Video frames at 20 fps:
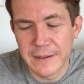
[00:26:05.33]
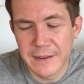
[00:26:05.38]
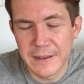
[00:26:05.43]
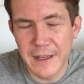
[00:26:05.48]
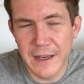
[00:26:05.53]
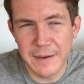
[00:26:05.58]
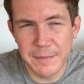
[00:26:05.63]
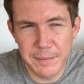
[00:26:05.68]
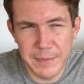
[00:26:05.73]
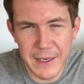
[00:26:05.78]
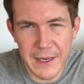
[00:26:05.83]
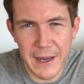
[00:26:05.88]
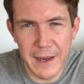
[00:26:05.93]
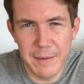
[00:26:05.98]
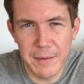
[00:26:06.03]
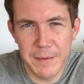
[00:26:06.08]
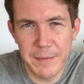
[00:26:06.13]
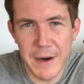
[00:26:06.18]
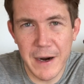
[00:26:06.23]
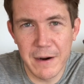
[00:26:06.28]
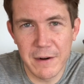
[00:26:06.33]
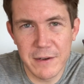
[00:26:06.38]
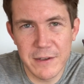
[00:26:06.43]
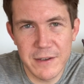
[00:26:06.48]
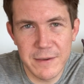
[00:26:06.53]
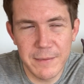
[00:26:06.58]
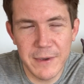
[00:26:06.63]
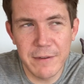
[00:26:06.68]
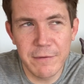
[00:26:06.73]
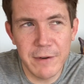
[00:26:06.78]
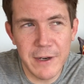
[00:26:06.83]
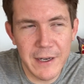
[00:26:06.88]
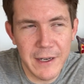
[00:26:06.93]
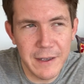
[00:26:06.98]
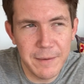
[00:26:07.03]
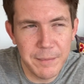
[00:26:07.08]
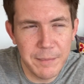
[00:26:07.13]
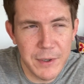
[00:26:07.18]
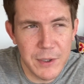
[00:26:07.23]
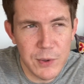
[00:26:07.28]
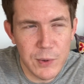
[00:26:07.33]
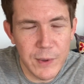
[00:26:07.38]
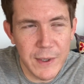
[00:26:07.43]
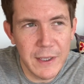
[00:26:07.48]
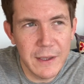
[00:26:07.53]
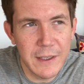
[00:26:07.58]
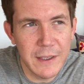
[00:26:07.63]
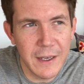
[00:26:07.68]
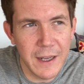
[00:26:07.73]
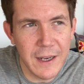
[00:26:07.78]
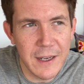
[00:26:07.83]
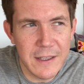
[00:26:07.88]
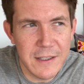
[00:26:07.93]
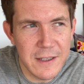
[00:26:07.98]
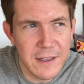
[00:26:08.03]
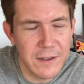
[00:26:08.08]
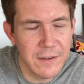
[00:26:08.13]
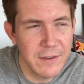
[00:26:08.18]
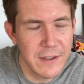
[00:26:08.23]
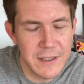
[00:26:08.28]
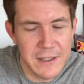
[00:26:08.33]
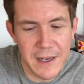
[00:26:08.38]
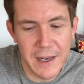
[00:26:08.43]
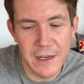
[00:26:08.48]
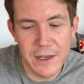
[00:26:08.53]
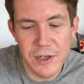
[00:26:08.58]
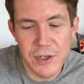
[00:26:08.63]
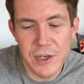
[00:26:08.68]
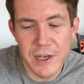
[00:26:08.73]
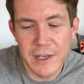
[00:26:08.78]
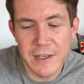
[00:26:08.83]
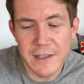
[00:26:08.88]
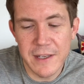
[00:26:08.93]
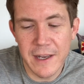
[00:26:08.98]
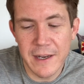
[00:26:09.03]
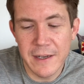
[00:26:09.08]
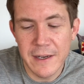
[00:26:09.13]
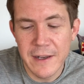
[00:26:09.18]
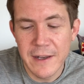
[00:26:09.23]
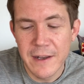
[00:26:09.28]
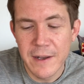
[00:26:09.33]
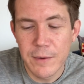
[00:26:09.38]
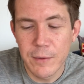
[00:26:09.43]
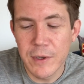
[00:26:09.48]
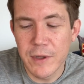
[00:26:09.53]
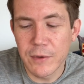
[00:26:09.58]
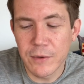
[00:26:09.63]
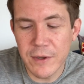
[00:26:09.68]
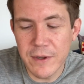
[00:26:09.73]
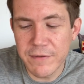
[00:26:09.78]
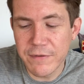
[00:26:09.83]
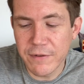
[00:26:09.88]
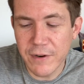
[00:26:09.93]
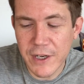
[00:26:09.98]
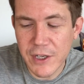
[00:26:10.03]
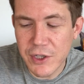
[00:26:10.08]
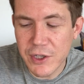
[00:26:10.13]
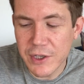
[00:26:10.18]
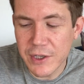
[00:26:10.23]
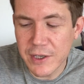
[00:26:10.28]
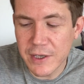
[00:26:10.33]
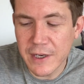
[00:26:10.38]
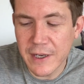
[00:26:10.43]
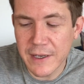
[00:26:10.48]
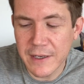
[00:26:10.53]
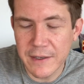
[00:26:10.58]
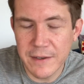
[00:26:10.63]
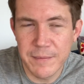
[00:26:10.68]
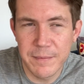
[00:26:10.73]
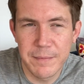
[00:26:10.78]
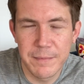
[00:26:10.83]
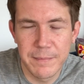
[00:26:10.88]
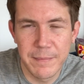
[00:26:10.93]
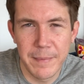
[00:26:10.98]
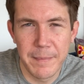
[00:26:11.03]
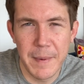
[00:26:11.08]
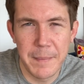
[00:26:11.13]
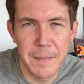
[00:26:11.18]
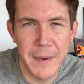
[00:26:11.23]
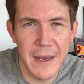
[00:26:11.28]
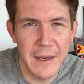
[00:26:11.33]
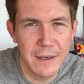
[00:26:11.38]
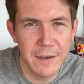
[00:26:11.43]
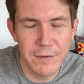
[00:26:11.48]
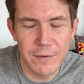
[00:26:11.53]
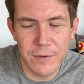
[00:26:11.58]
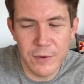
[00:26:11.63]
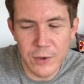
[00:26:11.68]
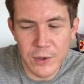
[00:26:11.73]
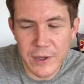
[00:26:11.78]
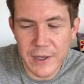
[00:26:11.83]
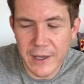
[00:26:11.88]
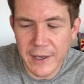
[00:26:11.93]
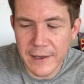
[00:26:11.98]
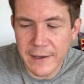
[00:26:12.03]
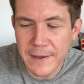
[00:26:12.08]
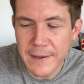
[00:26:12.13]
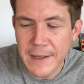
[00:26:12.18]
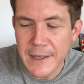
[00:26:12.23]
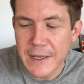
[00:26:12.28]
that became apparent to me reading between the lines here of this energy, is that with all the friction and back and forth here,